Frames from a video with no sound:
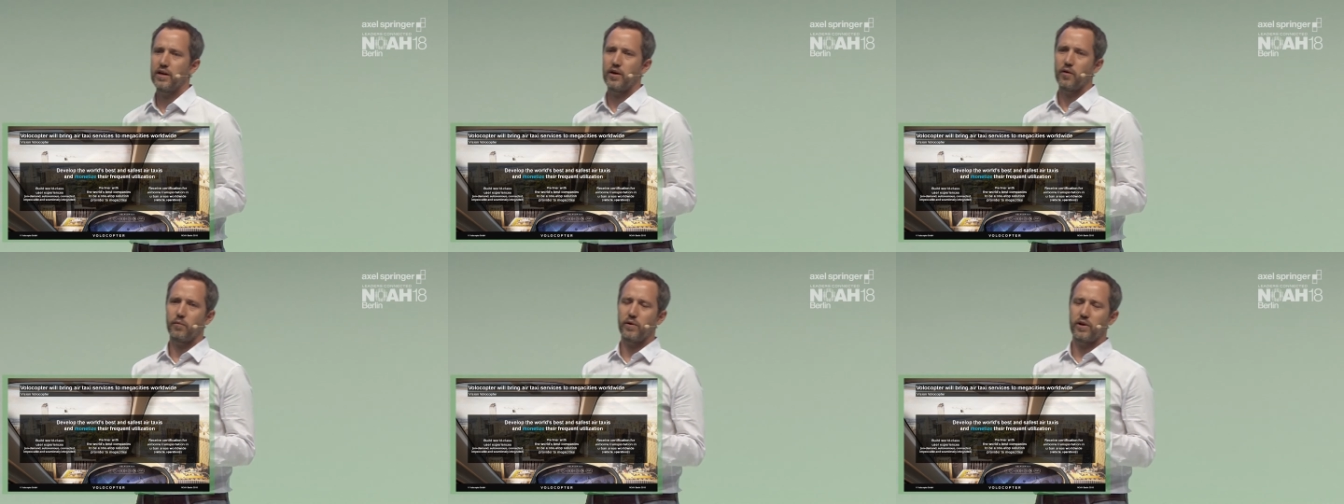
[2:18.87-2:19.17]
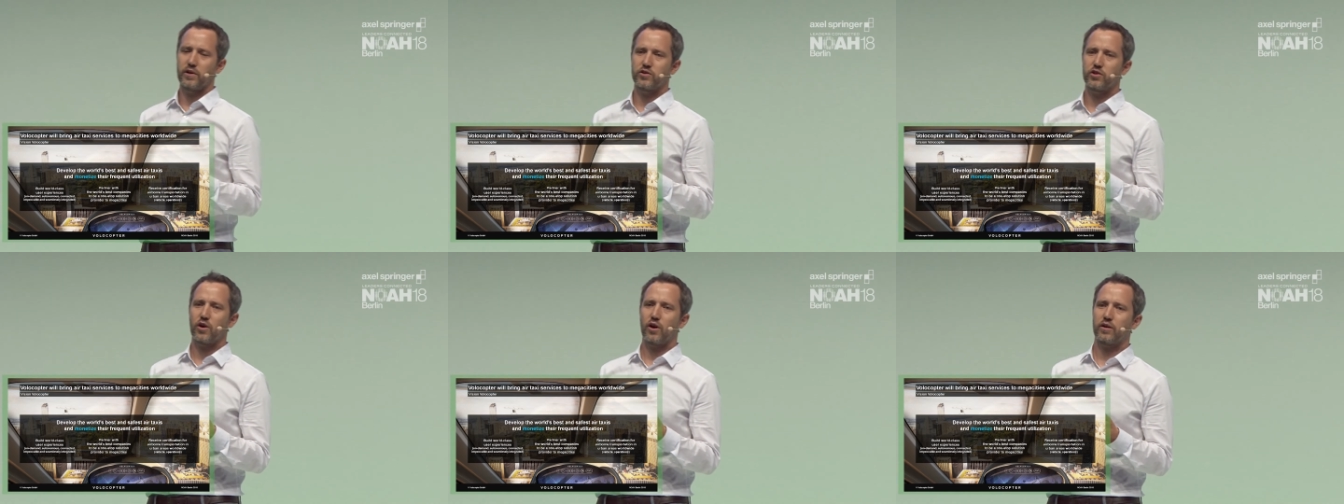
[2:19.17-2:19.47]
We
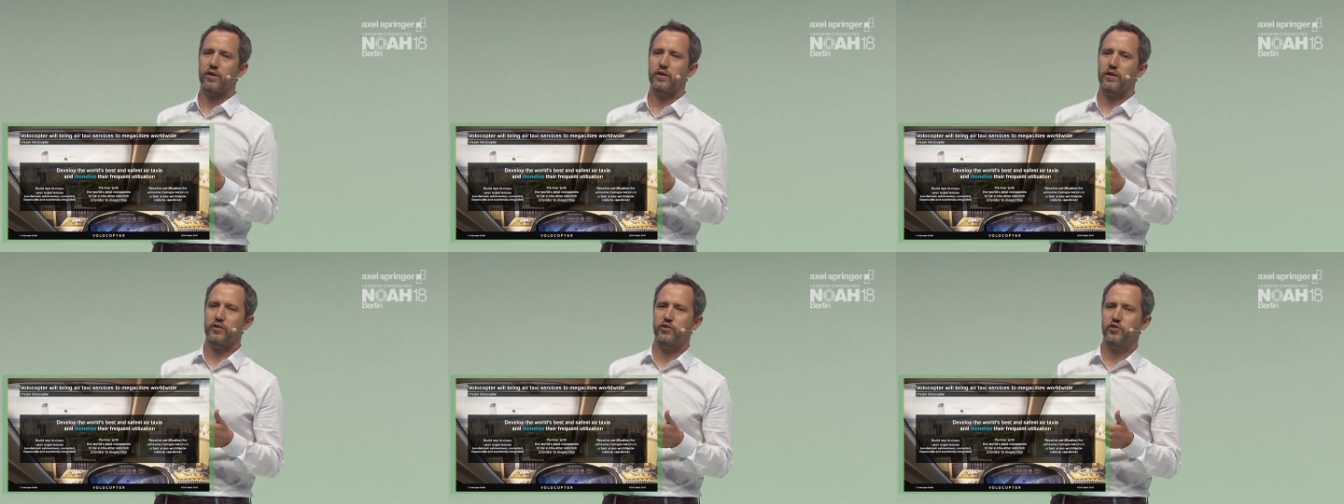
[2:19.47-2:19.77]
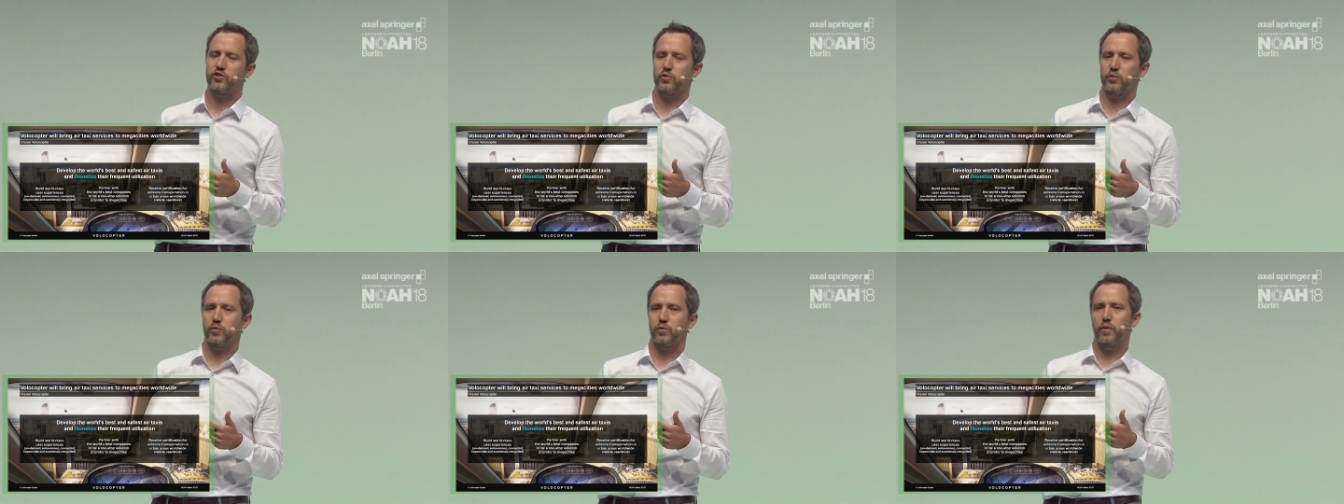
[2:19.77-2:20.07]
are talking
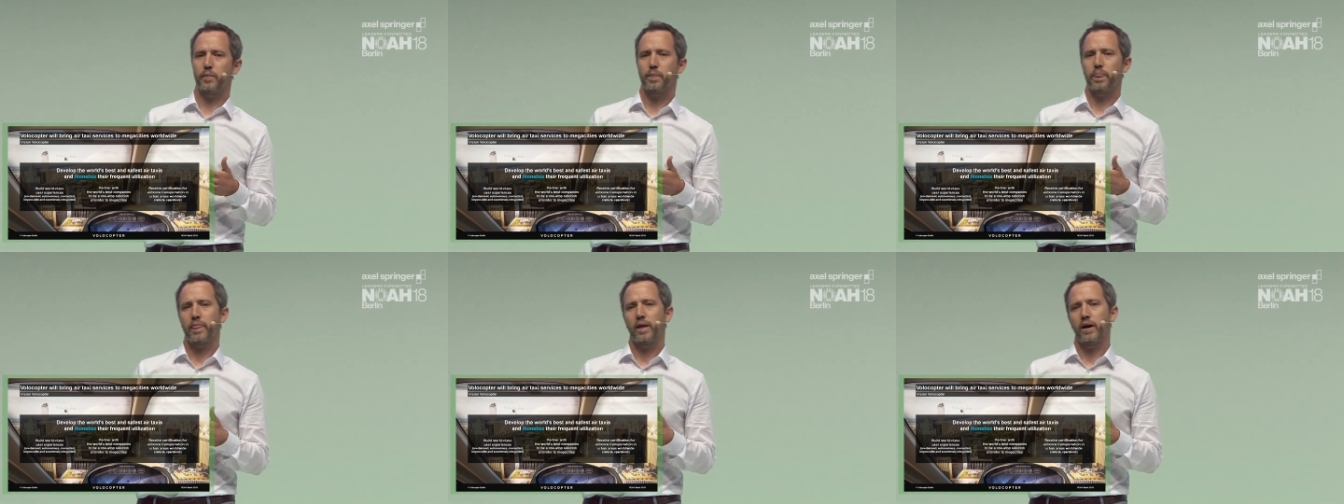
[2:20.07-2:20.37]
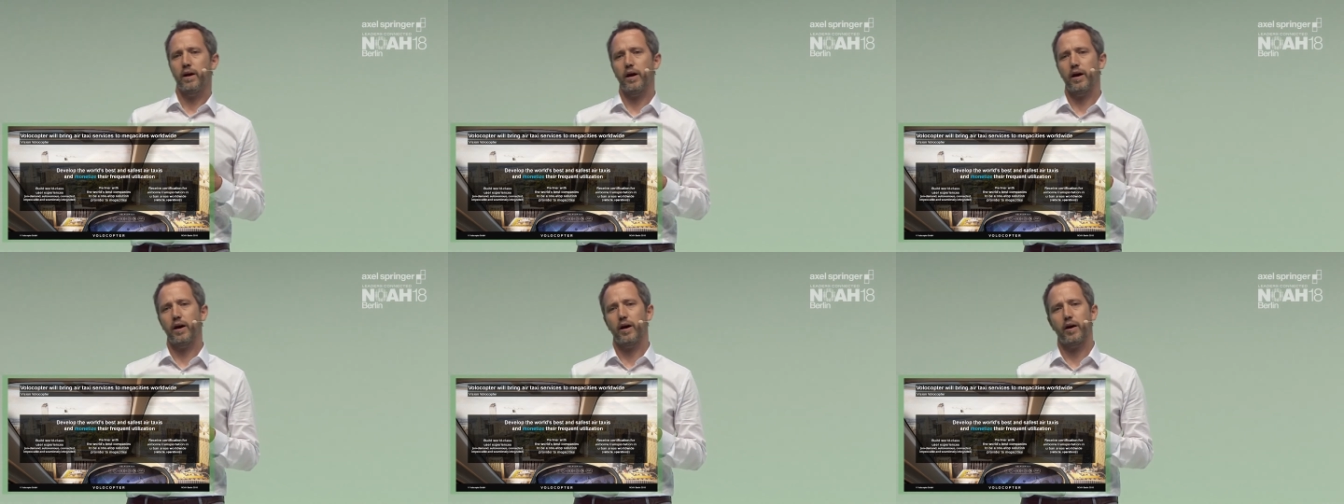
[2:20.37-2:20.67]
to
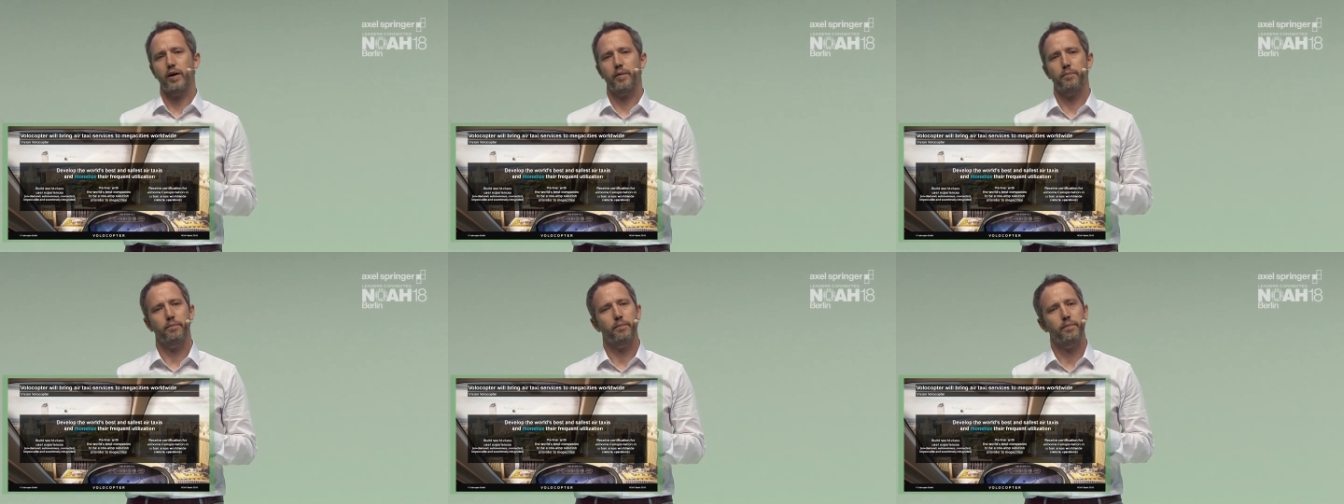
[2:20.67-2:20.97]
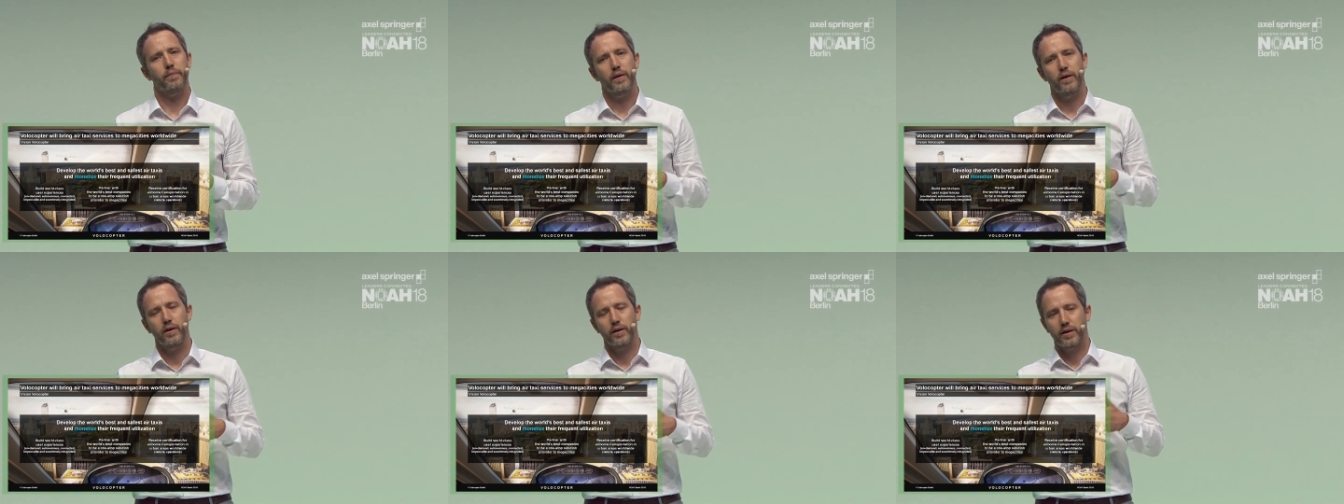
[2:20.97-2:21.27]
um,